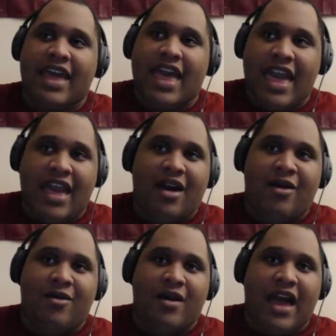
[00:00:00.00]

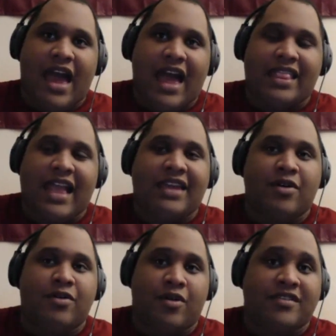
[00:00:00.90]
how I don't
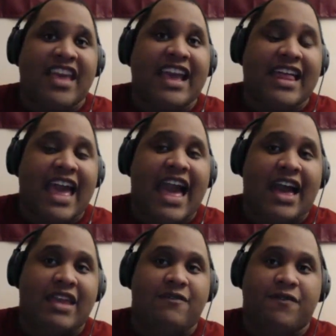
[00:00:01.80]
know exactly how
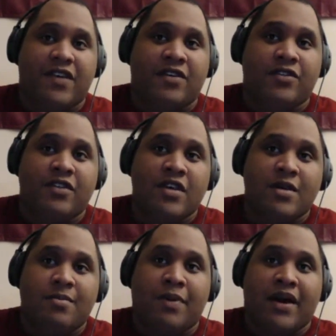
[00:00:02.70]
he feels,
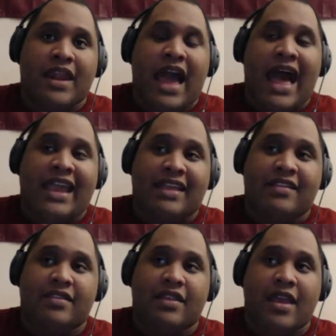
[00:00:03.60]
but I
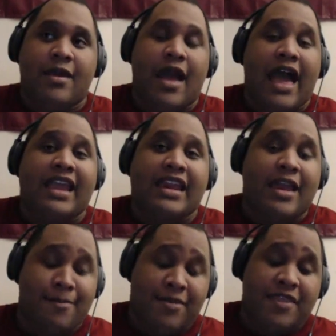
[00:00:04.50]
can
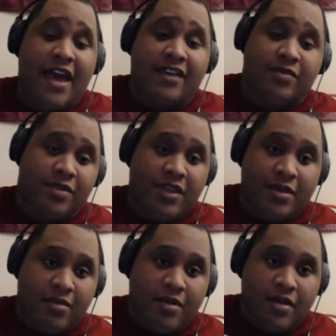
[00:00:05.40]
empathize with
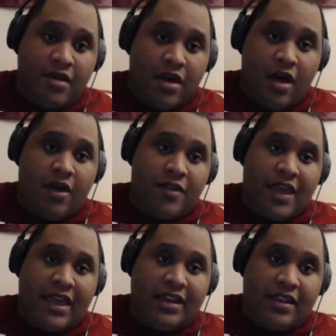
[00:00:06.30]
him on
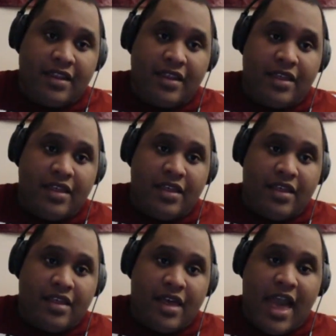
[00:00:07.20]
that.
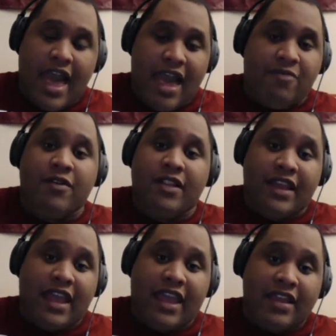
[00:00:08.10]
I really
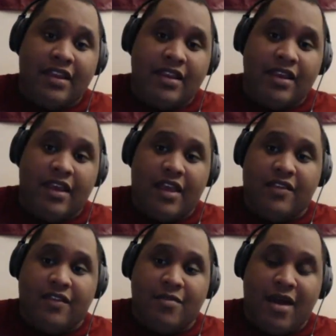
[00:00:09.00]
can. As
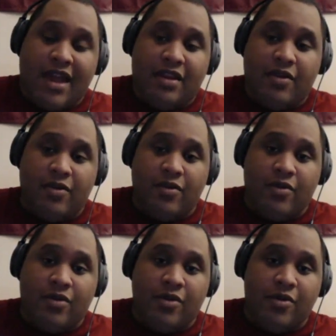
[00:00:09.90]
somebody who
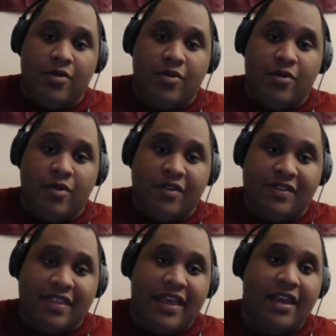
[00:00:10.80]
was
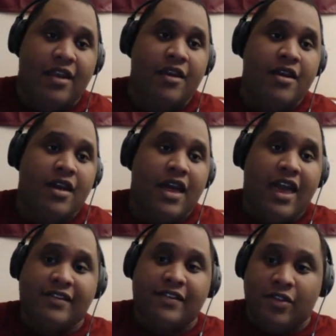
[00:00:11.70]
there
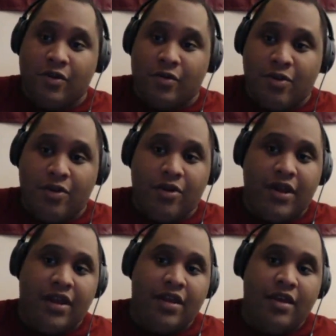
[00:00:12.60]
as a
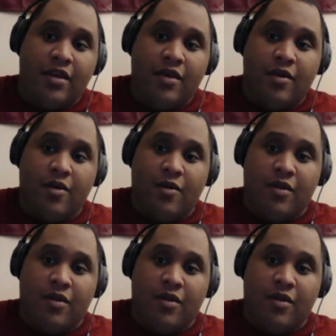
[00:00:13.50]
little boy,